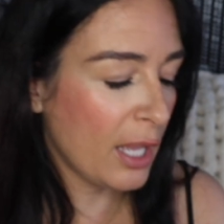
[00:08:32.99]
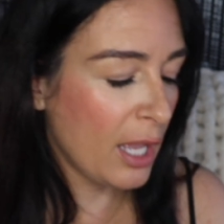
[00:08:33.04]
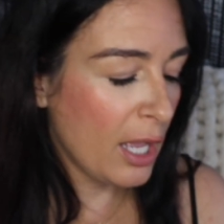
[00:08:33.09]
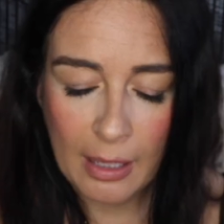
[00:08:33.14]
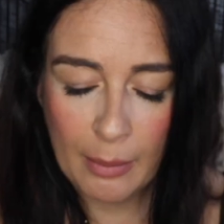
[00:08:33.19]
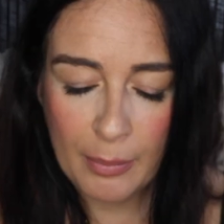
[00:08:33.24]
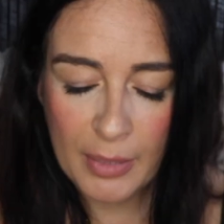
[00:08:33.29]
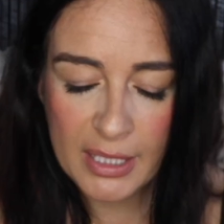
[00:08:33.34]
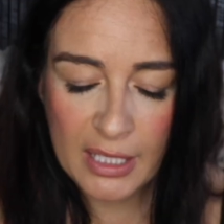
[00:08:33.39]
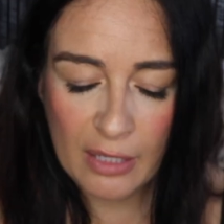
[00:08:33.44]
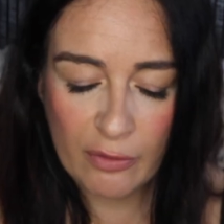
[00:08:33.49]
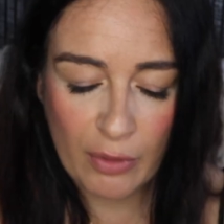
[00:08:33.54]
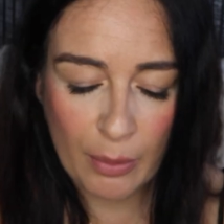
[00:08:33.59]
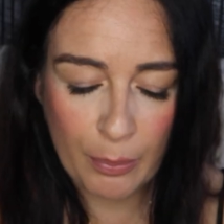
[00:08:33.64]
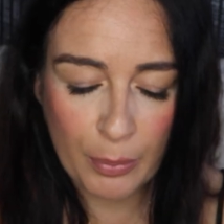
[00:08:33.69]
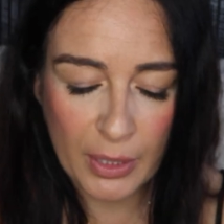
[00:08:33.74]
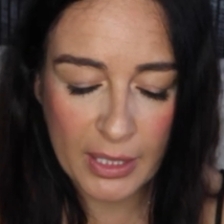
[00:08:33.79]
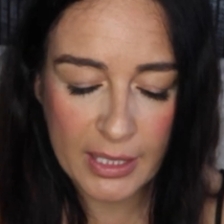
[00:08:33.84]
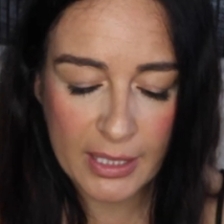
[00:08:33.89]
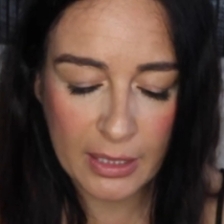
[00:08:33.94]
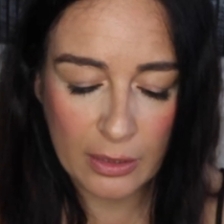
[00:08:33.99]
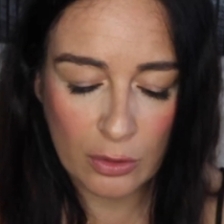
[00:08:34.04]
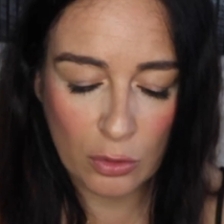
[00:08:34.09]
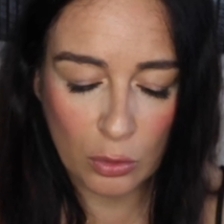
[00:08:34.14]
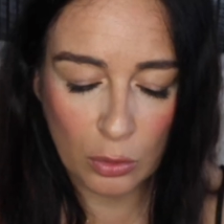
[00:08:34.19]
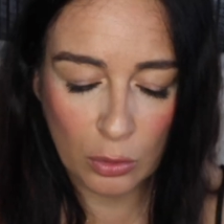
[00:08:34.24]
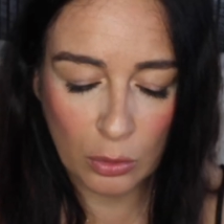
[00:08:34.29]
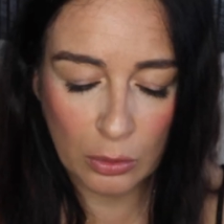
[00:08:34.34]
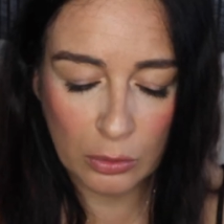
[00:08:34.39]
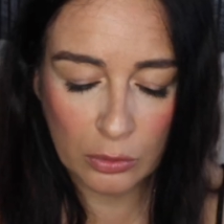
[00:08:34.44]
Let me see if I press and
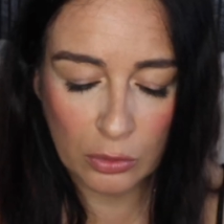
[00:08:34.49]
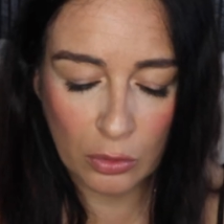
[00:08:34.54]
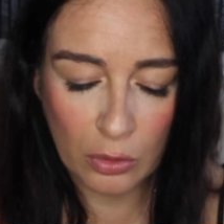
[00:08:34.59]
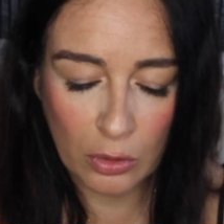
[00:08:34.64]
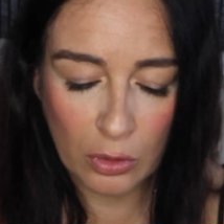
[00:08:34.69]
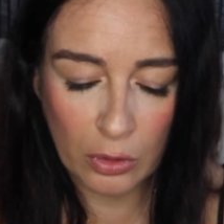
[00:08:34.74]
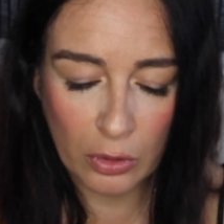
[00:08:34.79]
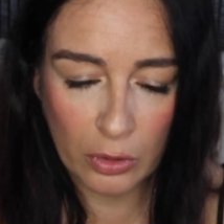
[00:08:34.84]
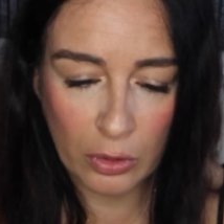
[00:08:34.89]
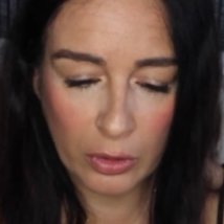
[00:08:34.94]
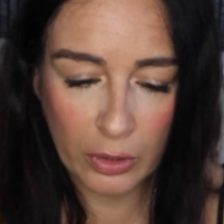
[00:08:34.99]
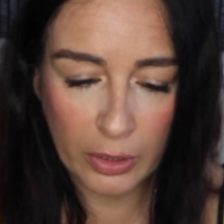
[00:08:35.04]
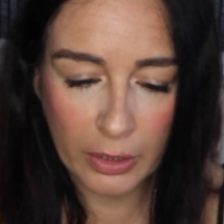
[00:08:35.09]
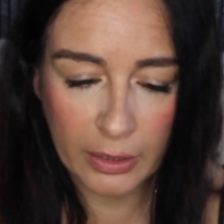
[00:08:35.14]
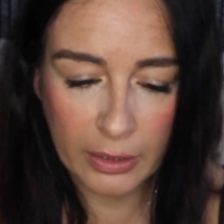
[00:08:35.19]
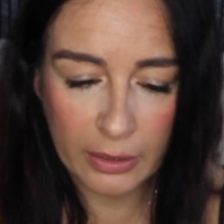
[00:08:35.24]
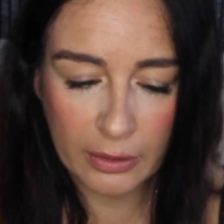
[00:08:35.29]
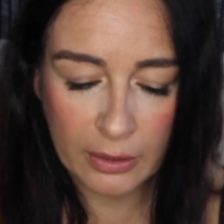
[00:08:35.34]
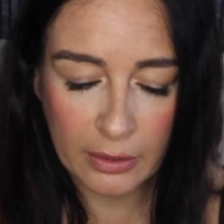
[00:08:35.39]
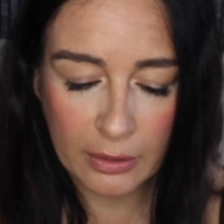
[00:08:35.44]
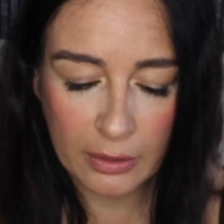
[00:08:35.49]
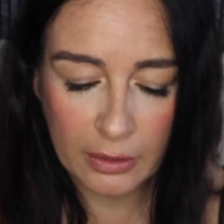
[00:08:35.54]
hold on